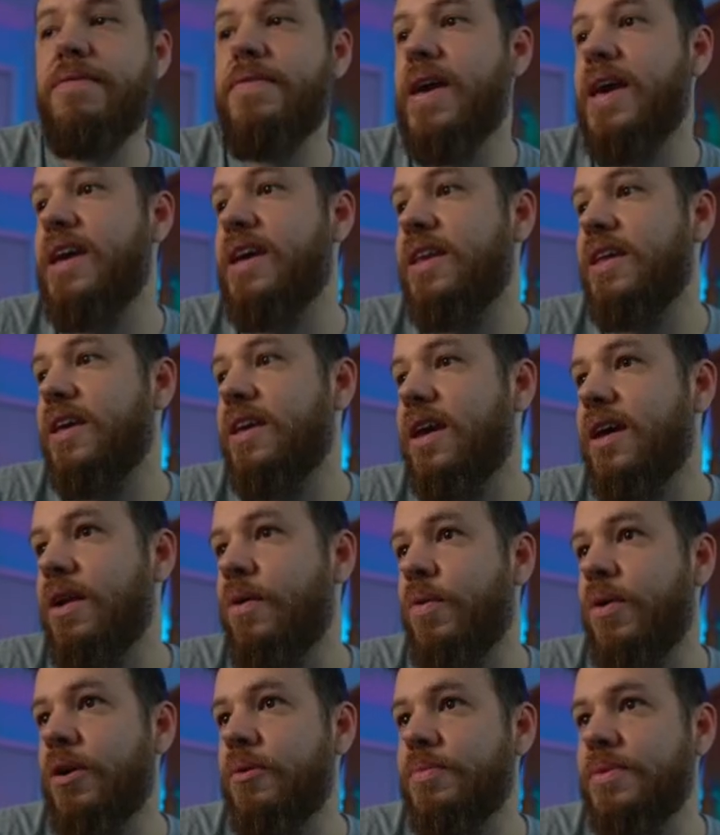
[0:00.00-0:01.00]
80 and
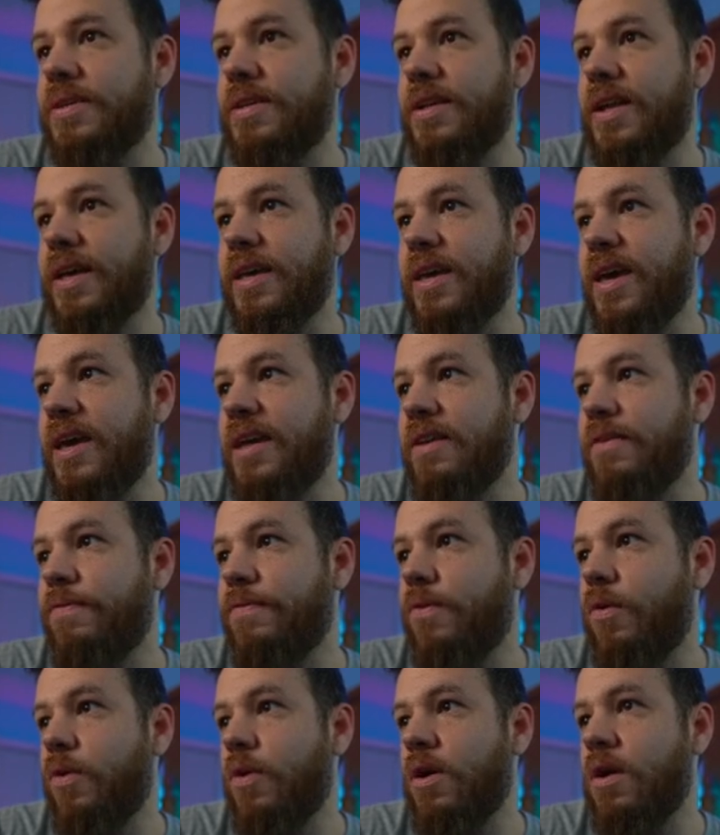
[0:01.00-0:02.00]
it went up to like
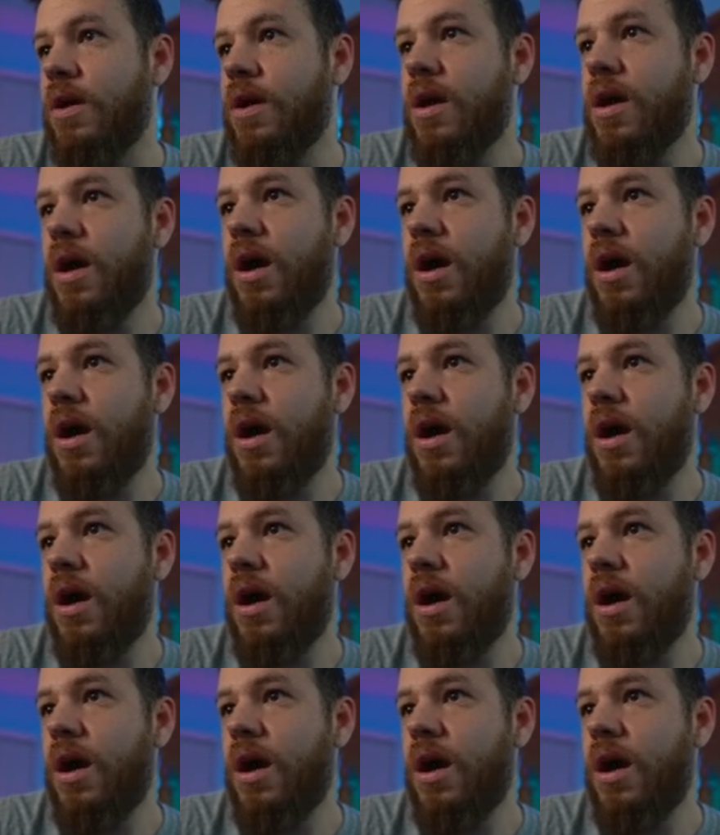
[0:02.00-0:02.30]
84